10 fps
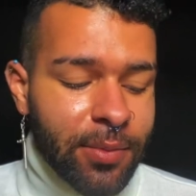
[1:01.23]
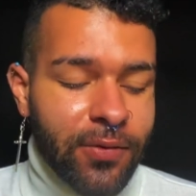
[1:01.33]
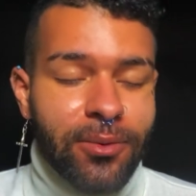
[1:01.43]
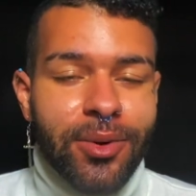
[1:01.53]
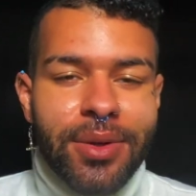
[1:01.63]

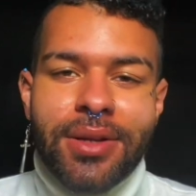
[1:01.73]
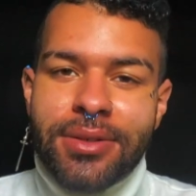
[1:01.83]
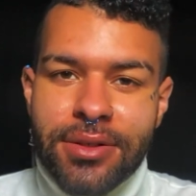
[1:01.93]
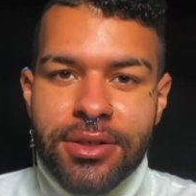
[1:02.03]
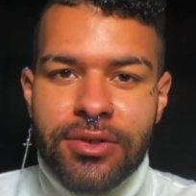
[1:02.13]
before you get
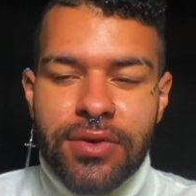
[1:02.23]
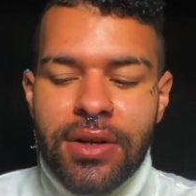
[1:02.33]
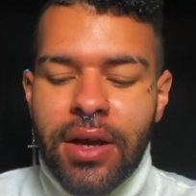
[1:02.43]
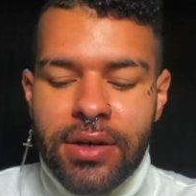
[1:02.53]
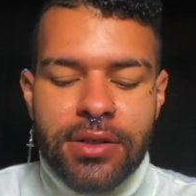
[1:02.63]
into this
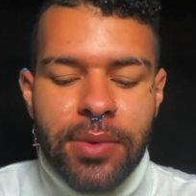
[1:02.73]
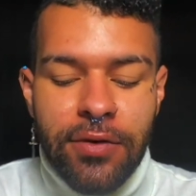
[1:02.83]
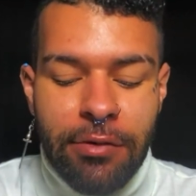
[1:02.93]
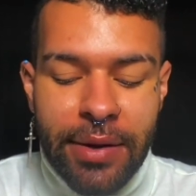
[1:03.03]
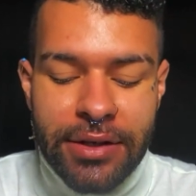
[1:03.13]
reading, I just want
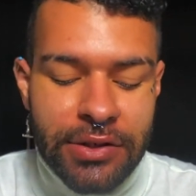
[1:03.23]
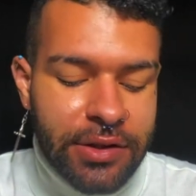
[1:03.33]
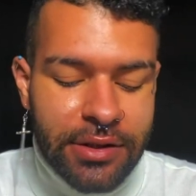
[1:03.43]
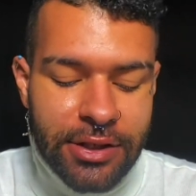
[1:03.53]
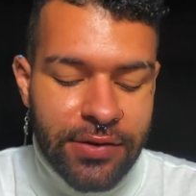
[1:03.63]
to remind you
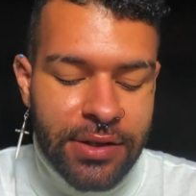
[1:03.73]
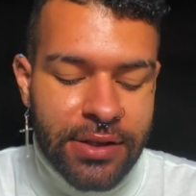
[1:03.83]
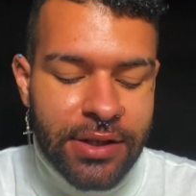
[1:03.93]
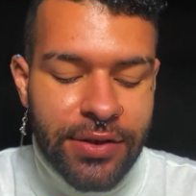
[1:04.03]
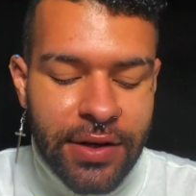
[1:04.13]
that this reading's
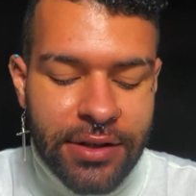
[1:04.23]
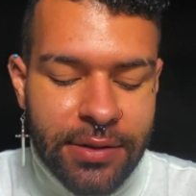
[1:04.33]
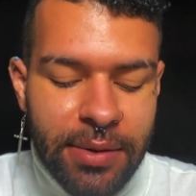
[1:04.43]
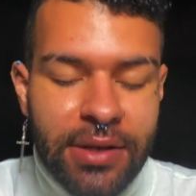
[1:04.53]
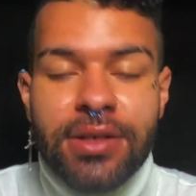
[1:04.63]
here not
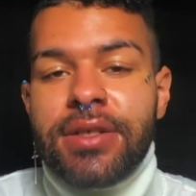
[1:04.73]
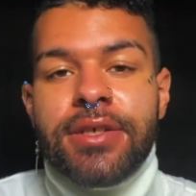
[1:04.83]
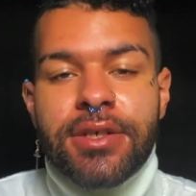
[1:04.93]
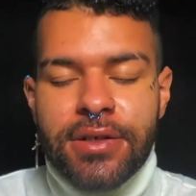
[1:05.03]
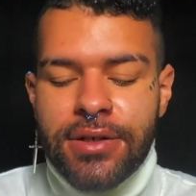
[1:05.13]
to make a
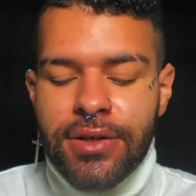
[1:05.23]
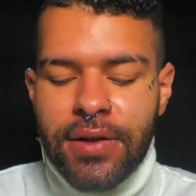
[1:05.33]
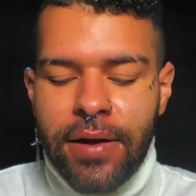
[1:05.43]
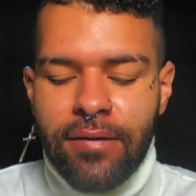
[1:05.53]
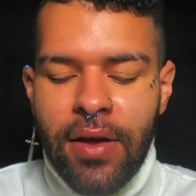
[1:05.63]
decision in your
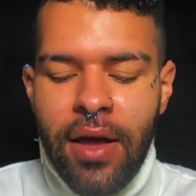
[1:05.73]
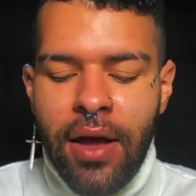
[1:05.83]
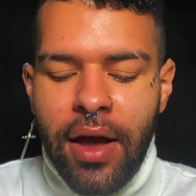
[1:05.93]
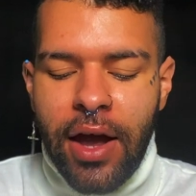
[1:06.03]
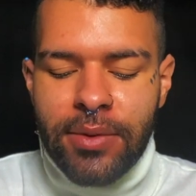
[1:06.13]

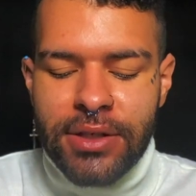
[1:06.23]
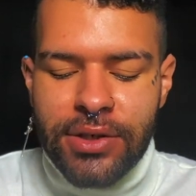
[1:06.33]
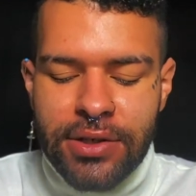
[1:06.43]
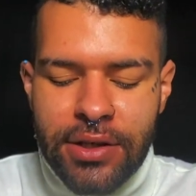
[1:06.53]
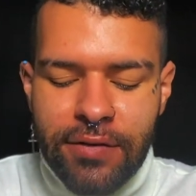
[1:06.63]
life, I'm just
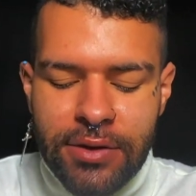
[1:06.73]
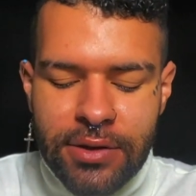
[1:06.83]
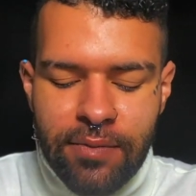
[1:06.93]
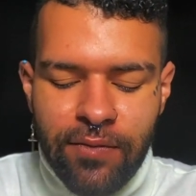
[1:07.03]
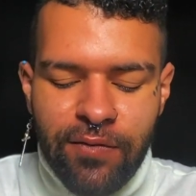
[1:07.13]
here to give you
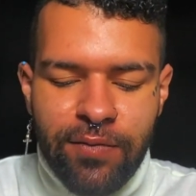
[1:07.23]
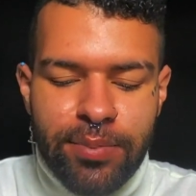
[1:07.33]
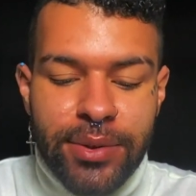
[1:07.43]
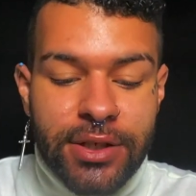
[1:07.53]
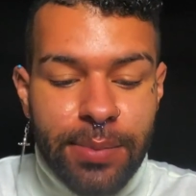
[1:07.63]
some
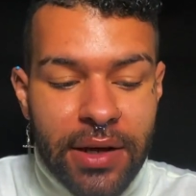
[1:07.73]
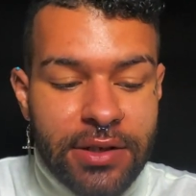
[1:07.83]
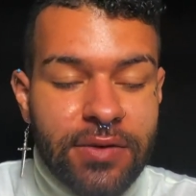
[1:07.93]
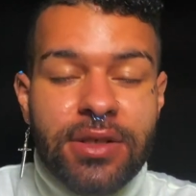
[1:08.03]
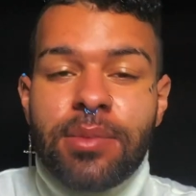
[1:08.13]

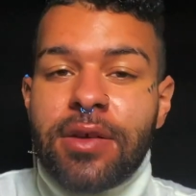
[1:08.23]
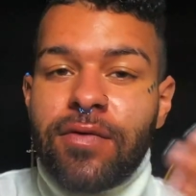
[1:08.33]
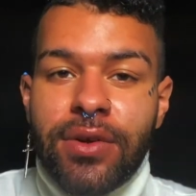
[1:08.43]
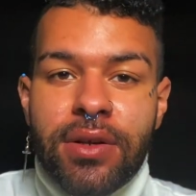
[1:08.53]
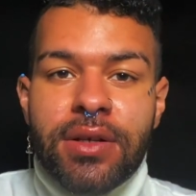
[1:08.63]
perspective, something
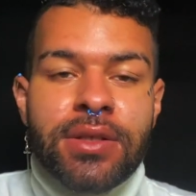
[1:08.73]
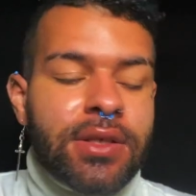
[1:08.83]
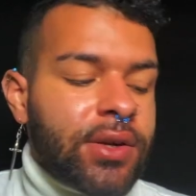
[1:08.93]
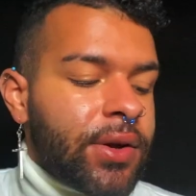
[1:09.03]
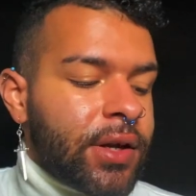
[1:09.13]
for you to
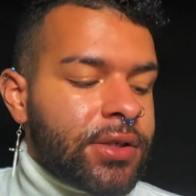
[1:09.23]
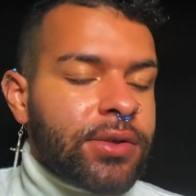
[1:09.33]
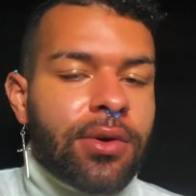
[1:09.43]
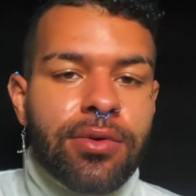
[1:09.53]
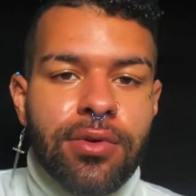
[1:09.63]
consider as you
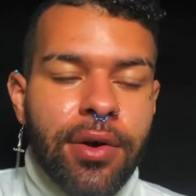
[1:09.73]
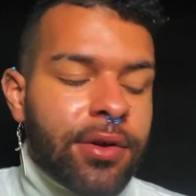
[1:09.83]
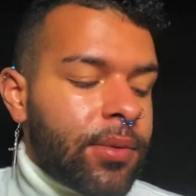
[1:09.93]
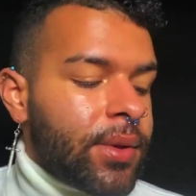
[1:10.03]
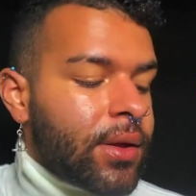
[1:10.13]
go throughout
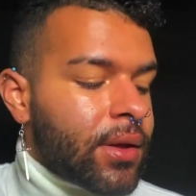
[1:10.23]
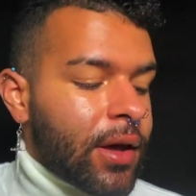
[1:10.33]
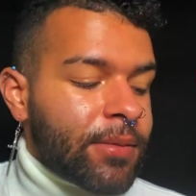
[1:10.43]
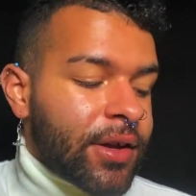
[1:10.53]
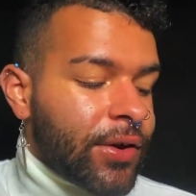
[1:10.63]
your week.
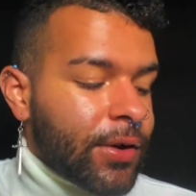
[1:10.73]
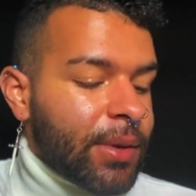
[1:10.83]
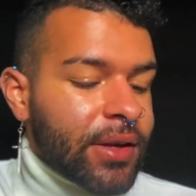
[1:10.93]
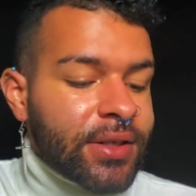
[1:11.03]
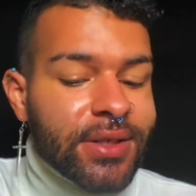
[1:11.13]
I'm not here to
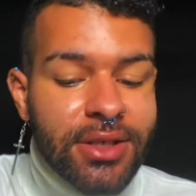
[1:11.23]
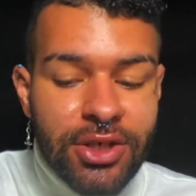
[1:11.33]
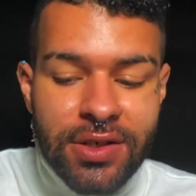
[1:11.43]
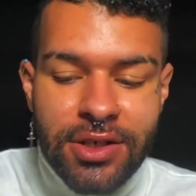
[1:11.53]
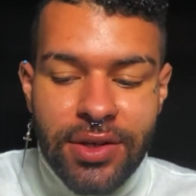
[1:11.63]
make a
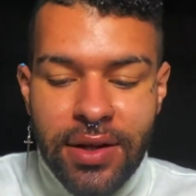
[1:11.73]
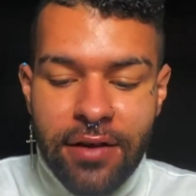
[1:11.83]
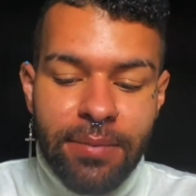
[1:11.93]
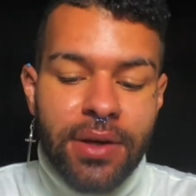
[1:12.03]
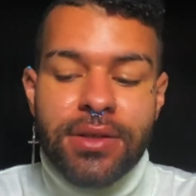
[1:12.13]
decision in your life
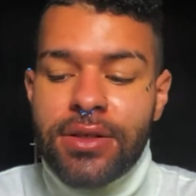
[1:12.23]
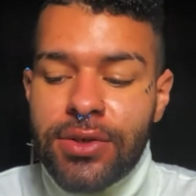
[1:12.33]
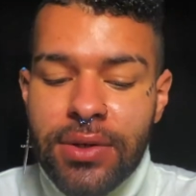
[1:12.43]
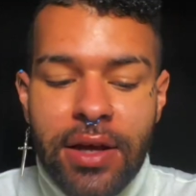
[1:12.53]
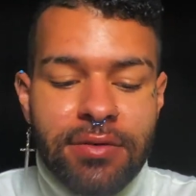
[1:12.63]
because it's
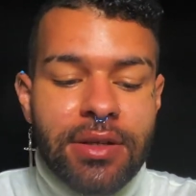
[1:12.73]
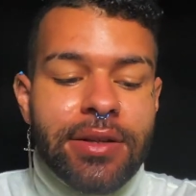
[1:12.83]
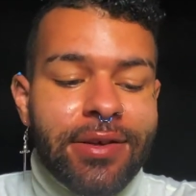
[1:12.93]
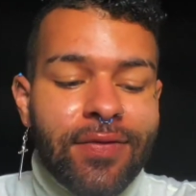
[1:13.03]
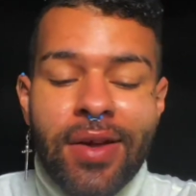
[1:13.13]
your life to
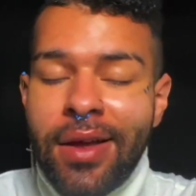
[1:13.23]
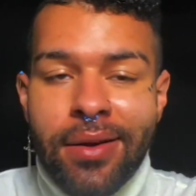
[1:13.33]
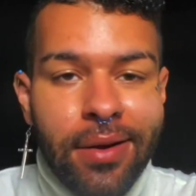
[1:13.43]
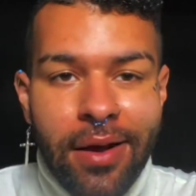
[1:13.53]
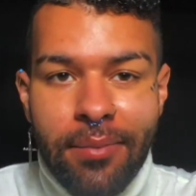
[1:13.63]
live,
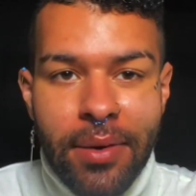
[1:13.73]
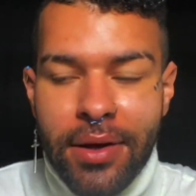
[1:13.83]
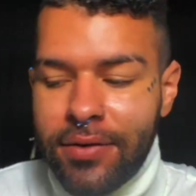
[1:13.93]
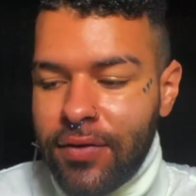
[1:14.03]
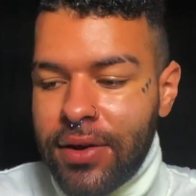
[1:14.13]
not
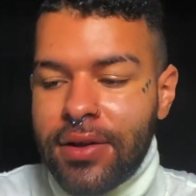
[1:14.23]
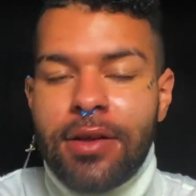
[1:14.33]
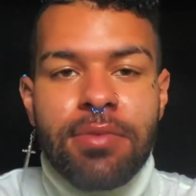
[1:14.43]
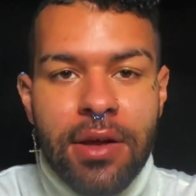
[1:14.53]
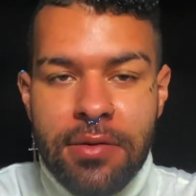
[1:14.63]
mine, right?
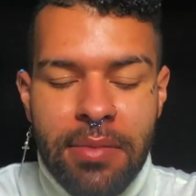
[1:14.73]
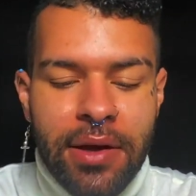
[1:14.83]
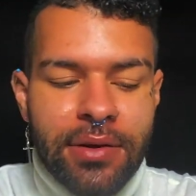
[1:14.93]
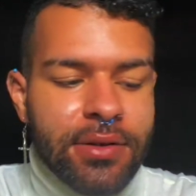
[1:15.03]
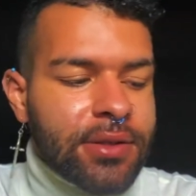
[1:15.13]
Keep that in
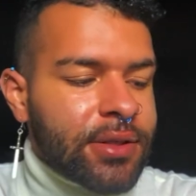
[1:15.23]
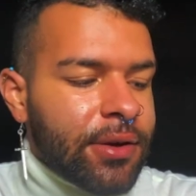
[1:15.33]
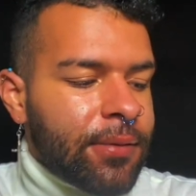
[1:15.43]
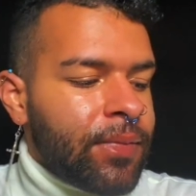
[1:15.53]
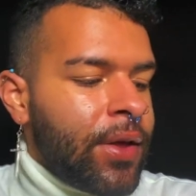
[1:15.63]
mind. So